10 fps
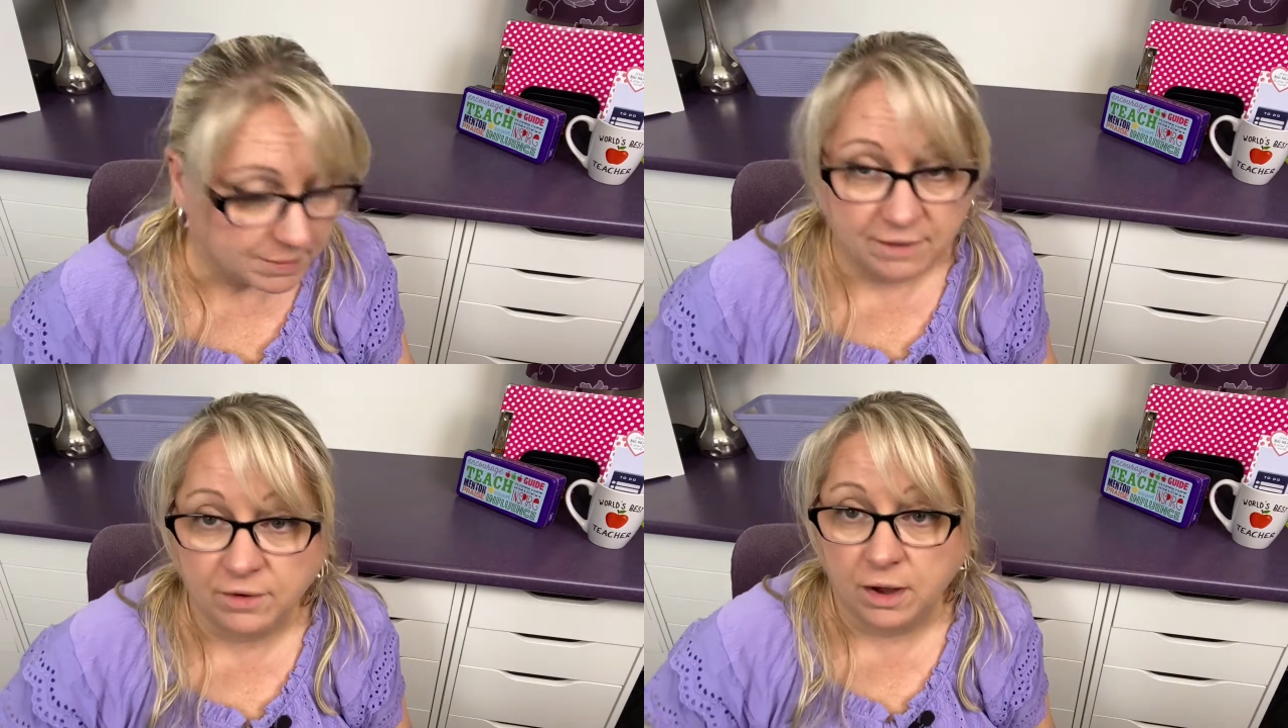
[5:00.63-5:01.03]

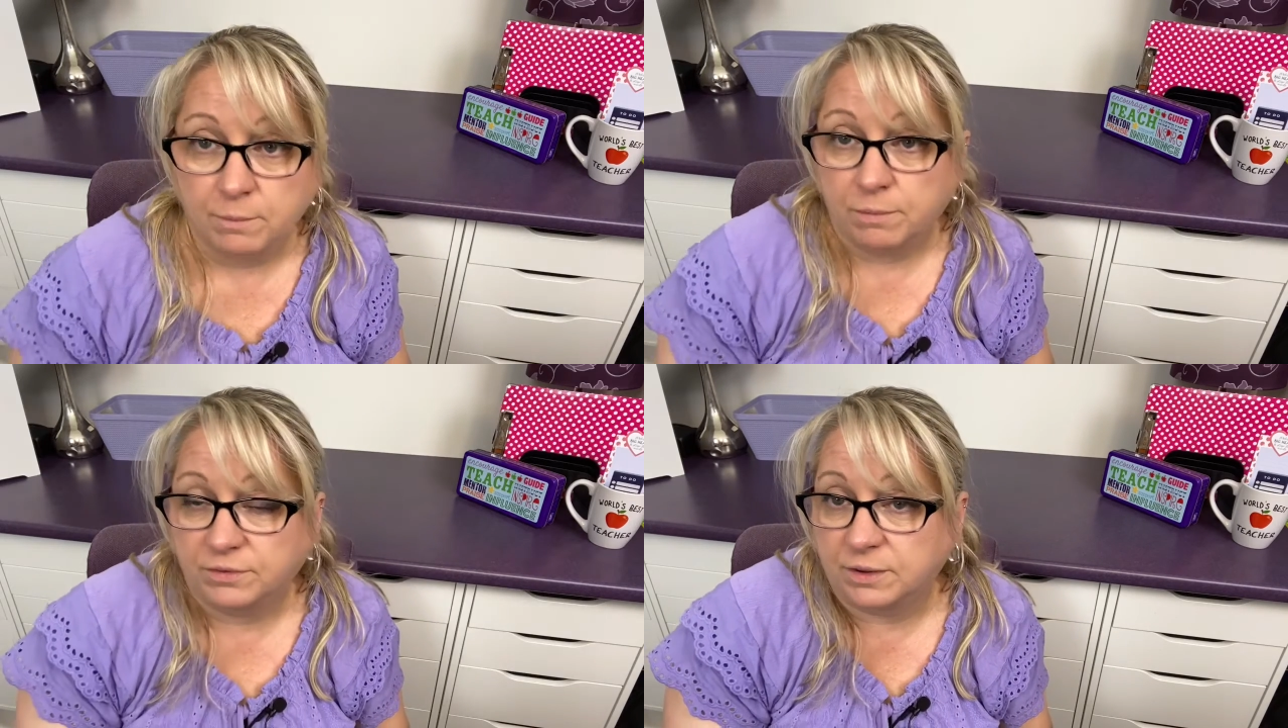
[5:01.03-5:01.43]
I've got
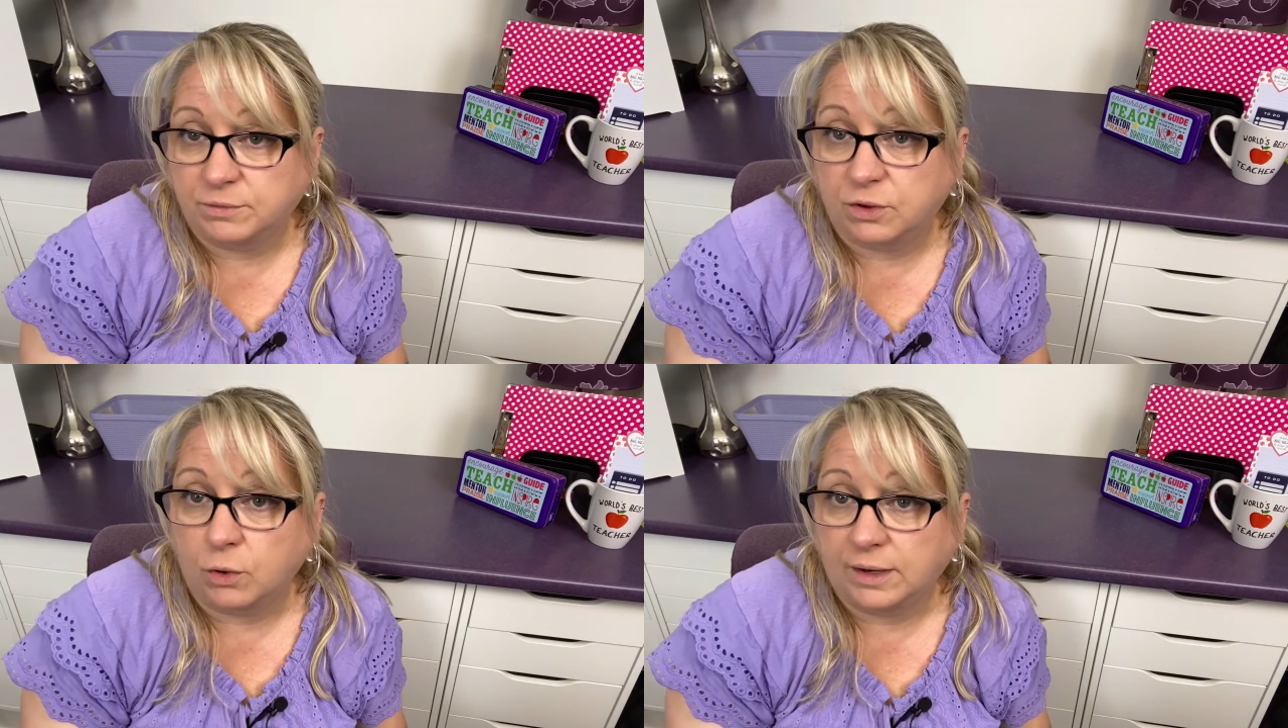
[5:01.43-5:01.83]
some
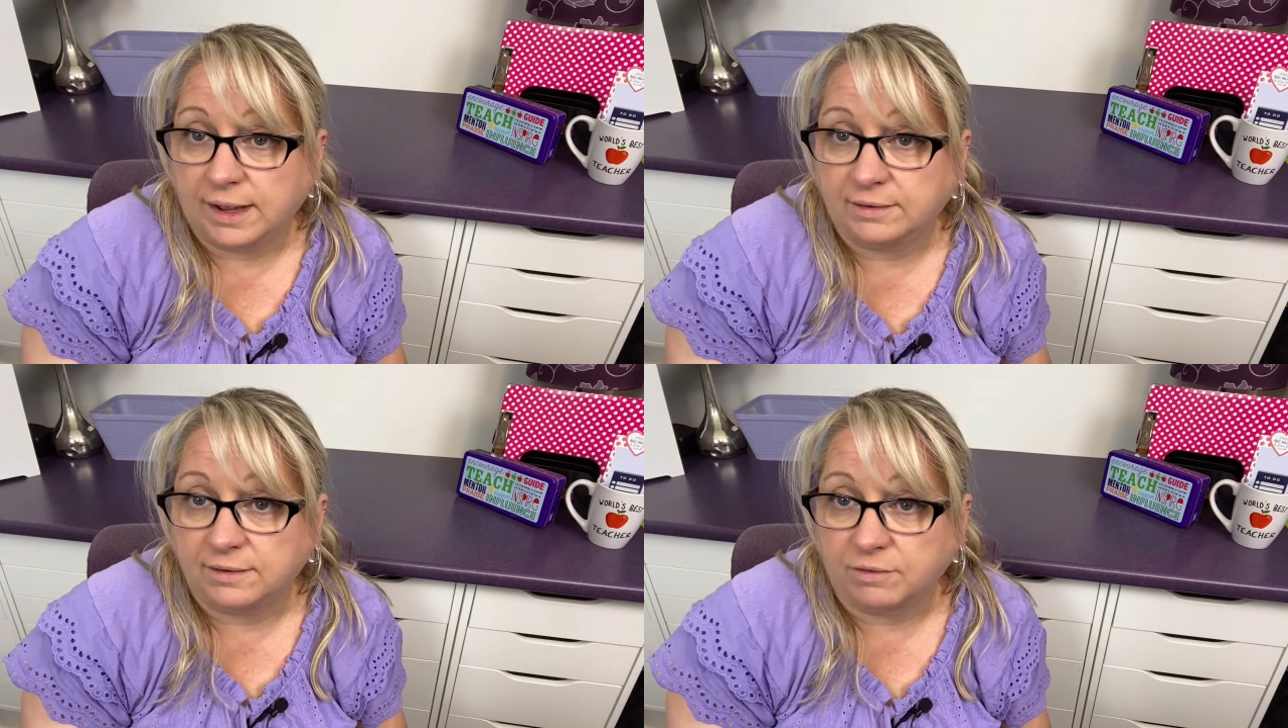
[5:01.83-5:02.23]
soda
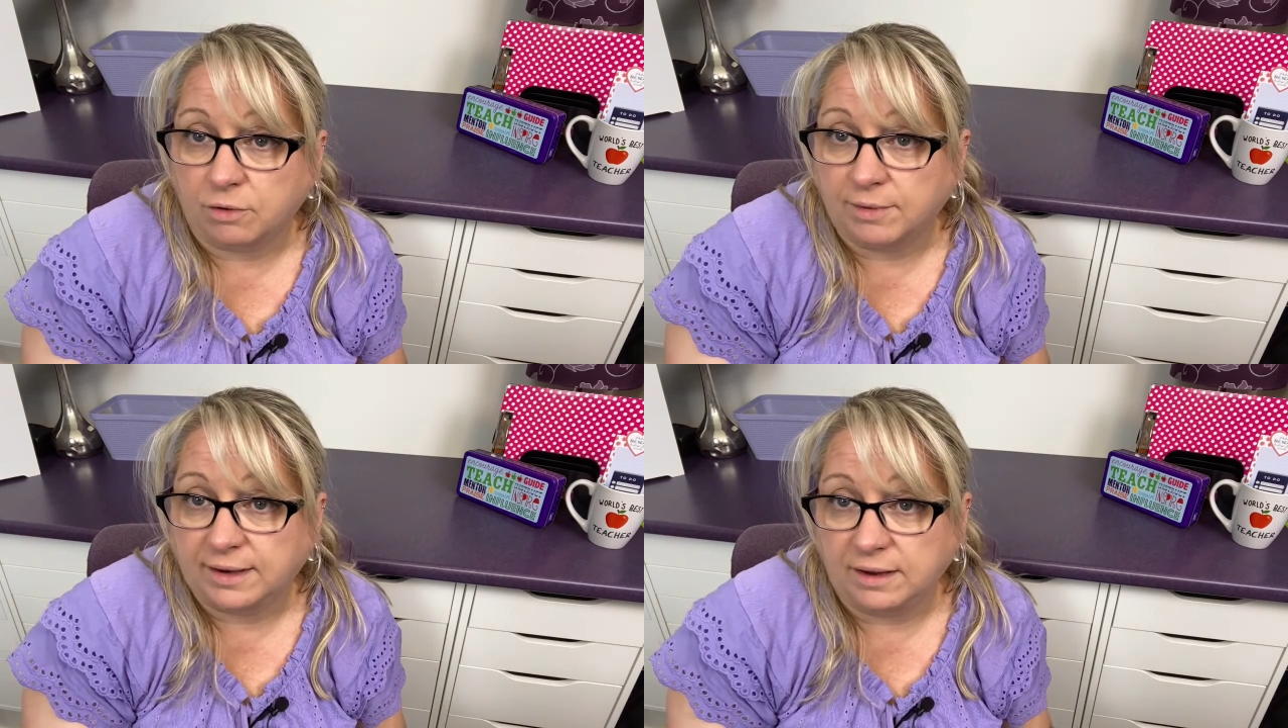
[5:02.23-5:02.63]
lids. I've got
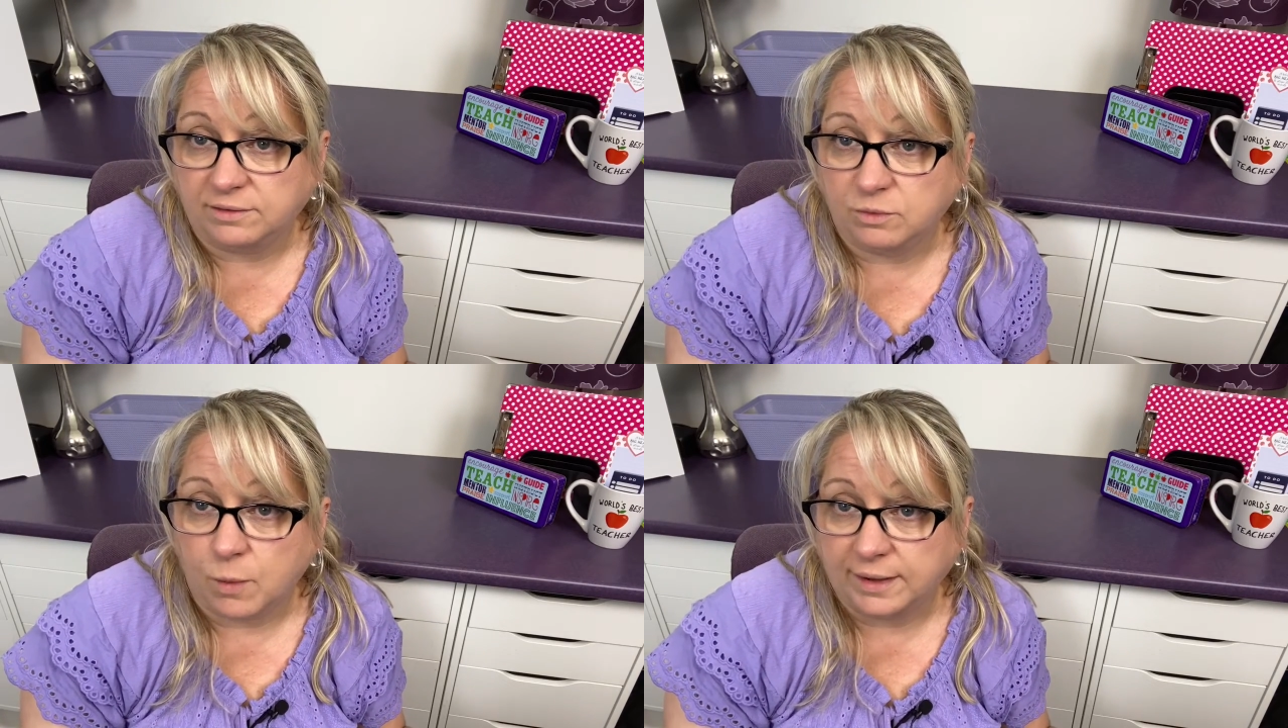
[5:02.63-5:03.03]
red lids
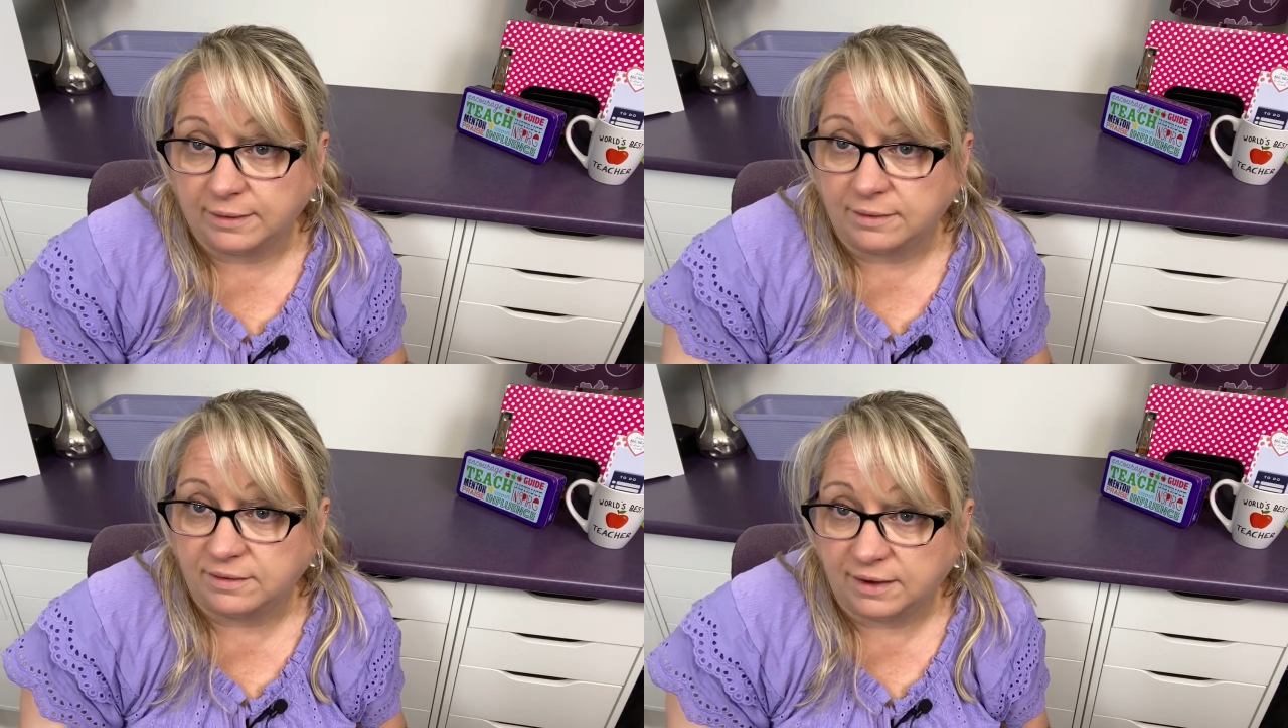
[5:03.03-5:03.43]
and white
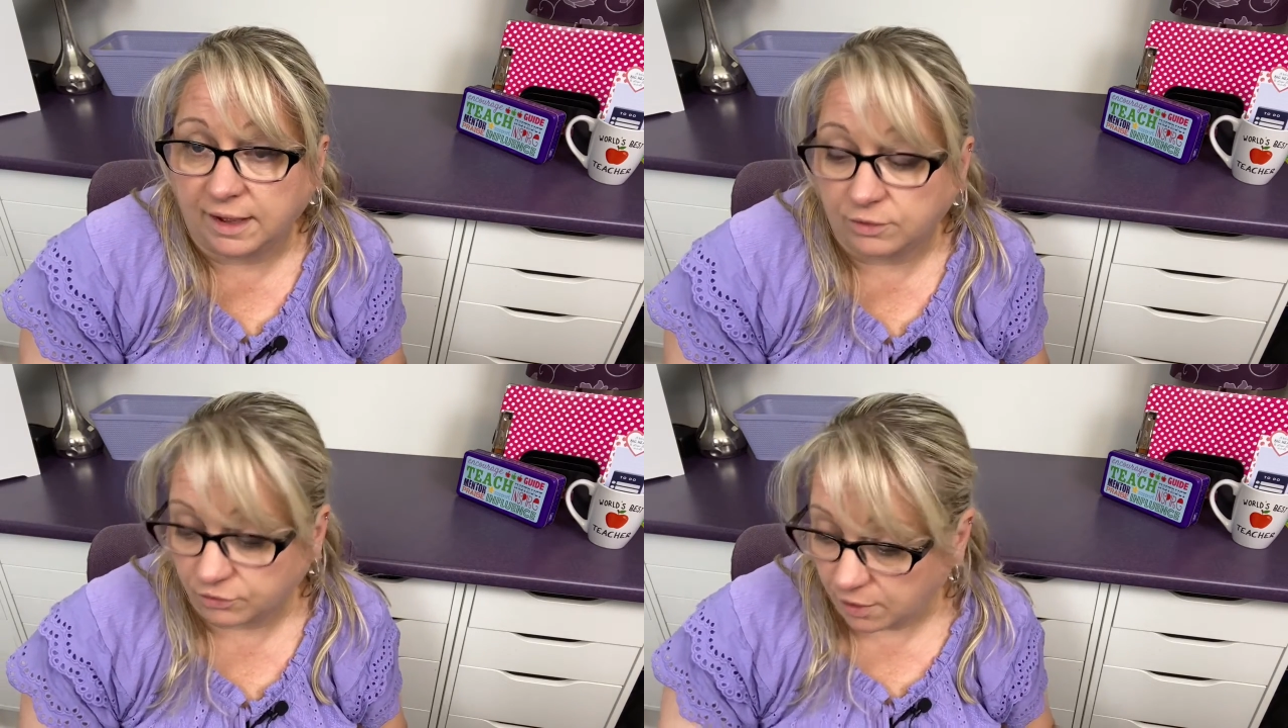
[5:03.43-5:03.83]
lids together, so I